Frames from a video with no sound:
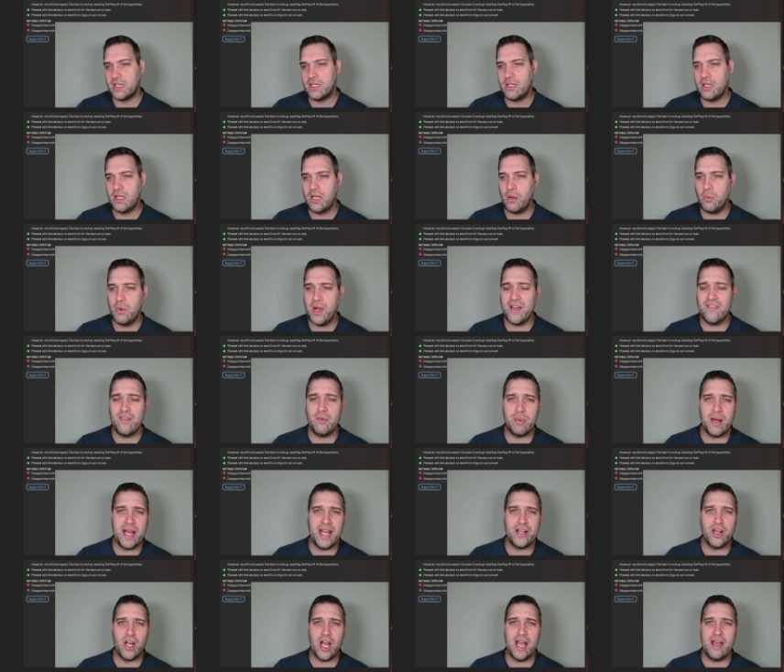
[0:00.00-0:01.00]
We haven't played
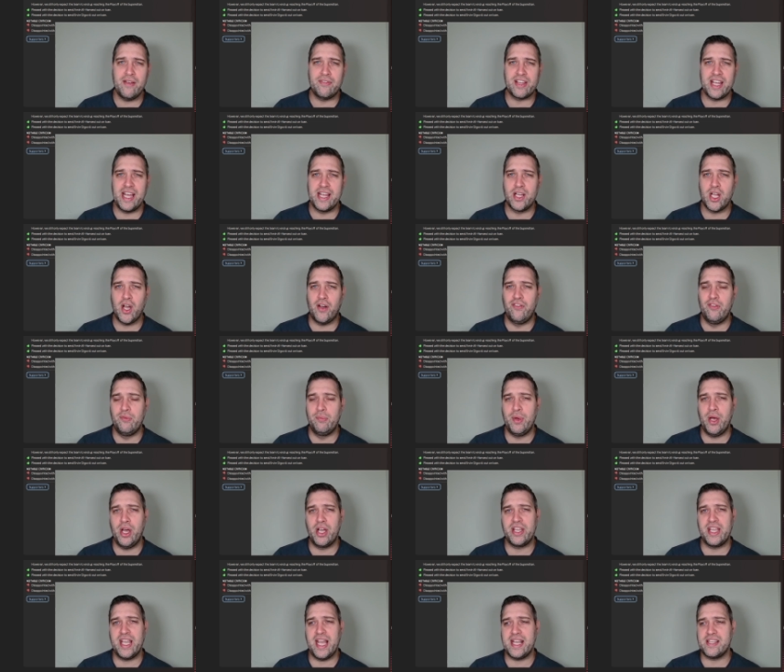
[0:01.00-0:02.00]
IFK Gothenburg
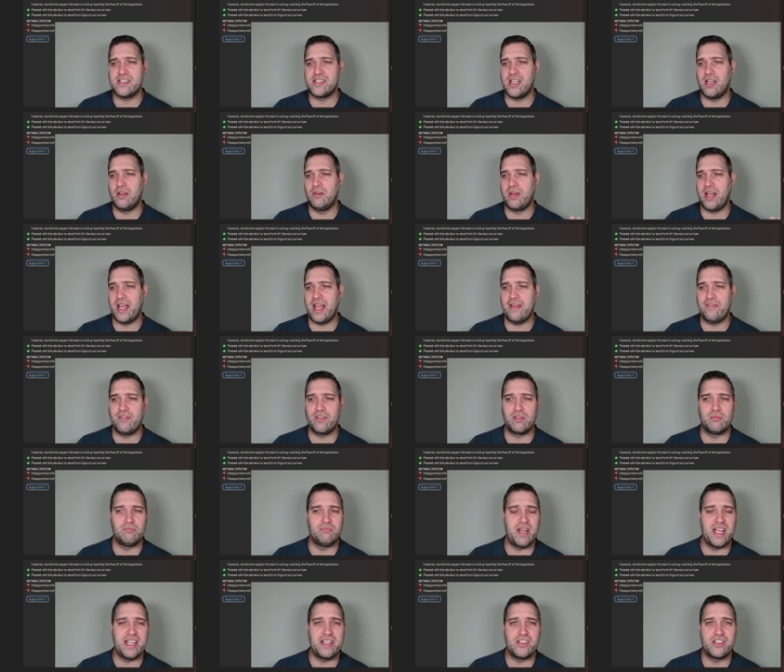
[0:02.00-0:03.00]
yet, so they haven't
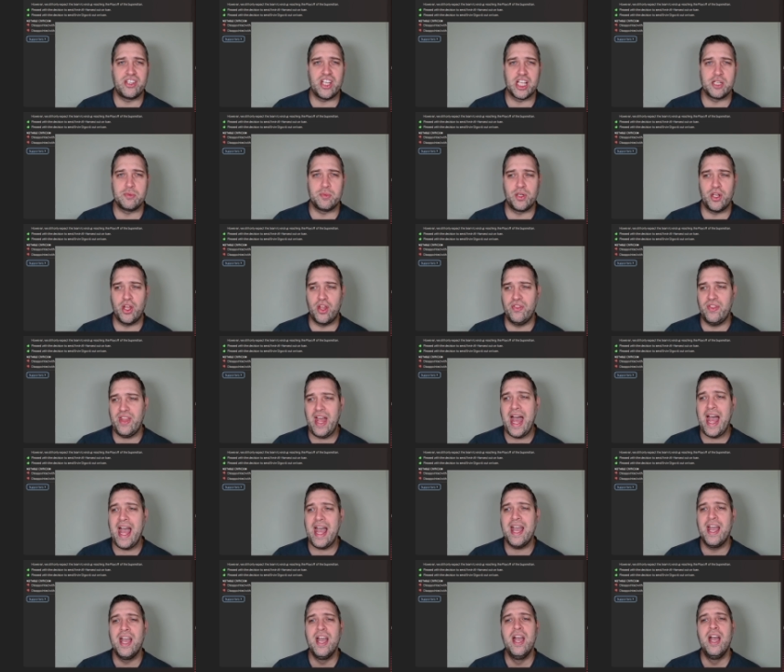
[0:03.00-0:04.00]
made a judgment on that.
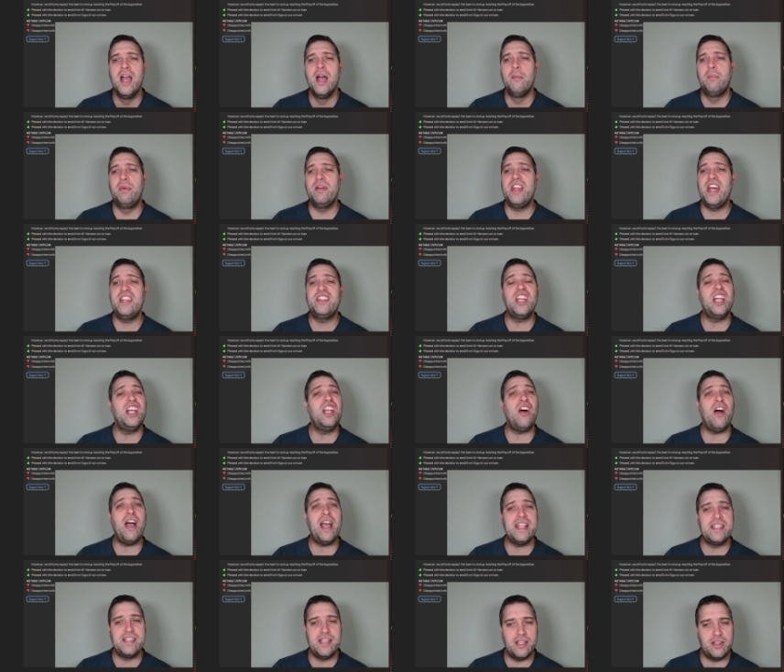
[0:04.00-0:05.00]
But they're
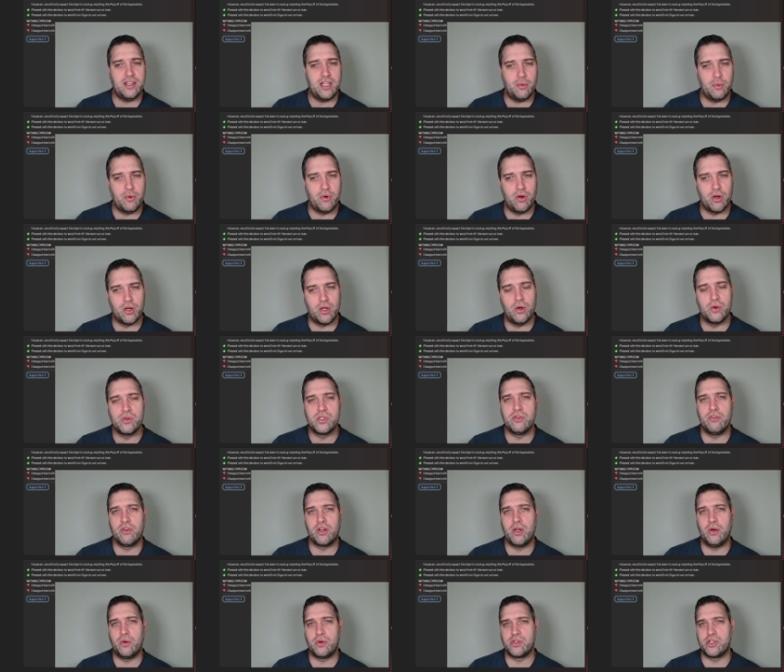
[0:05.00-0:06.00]
delighted that we're on course to
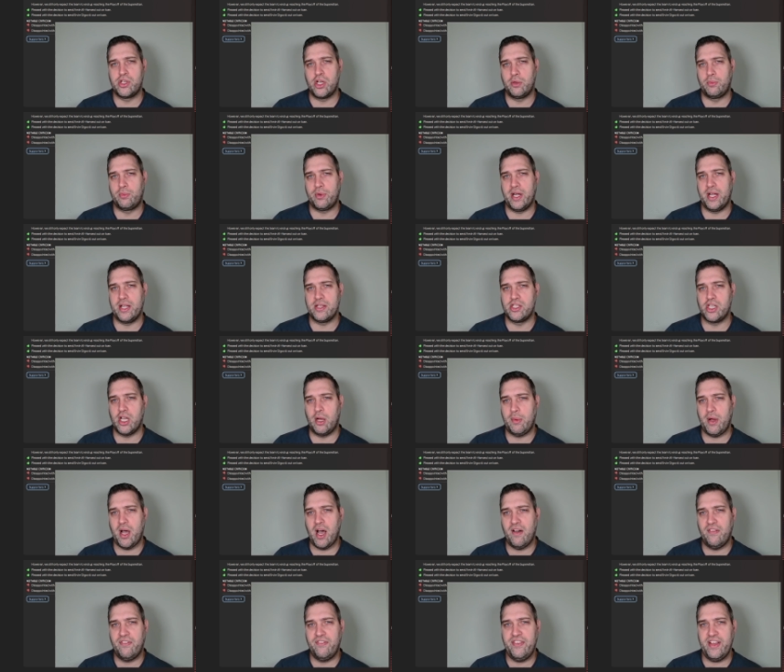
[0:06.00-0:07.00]
record a Super 8 and top
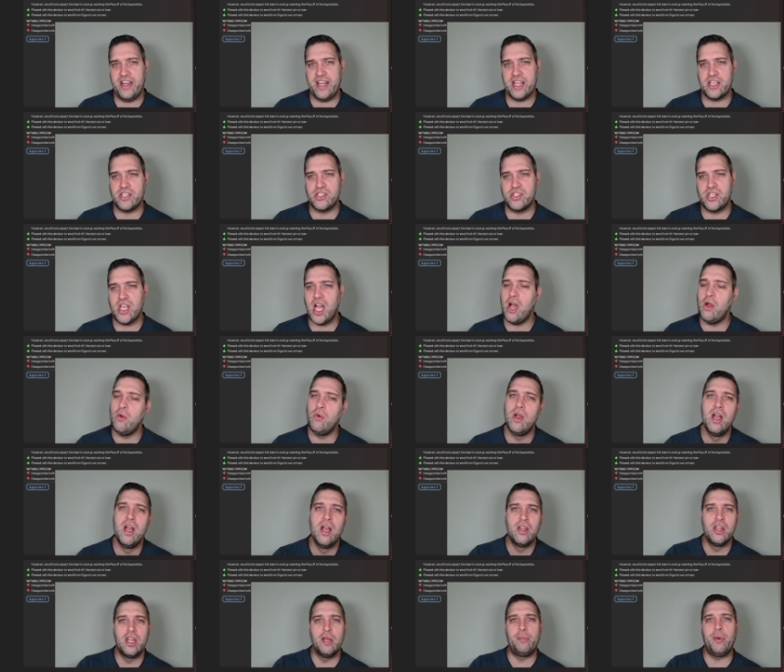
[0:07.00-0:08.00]
half finish. So,
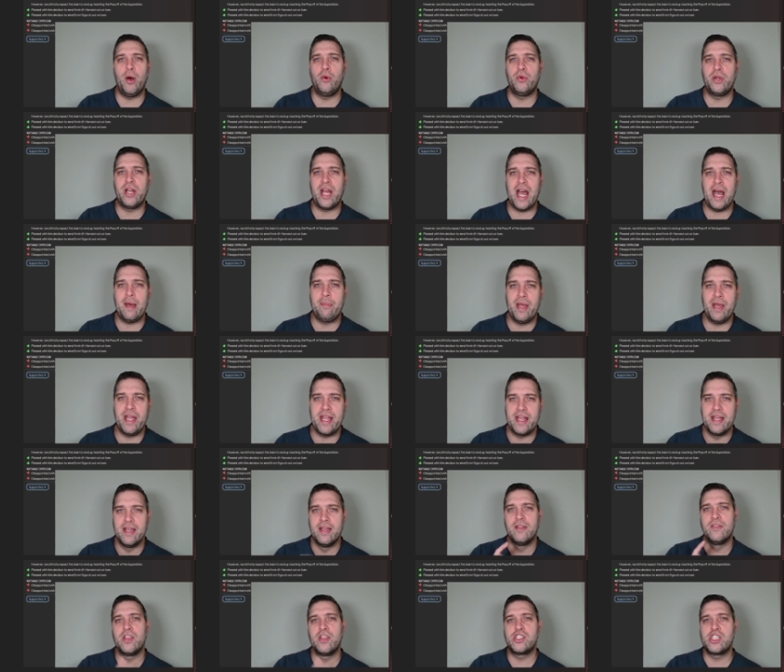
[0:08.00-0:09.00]
the Board are happy.
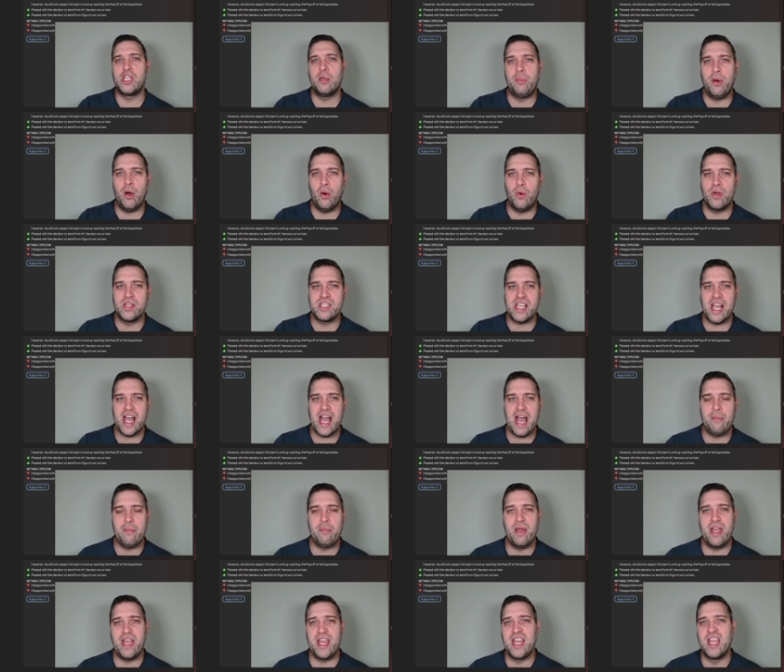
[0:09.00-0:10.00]
The supporters are
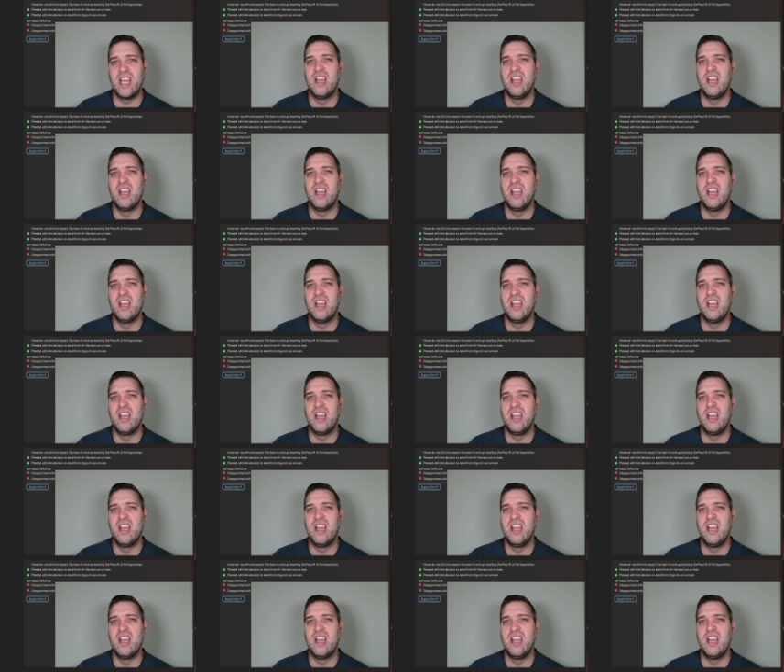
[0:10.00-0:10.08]
happy.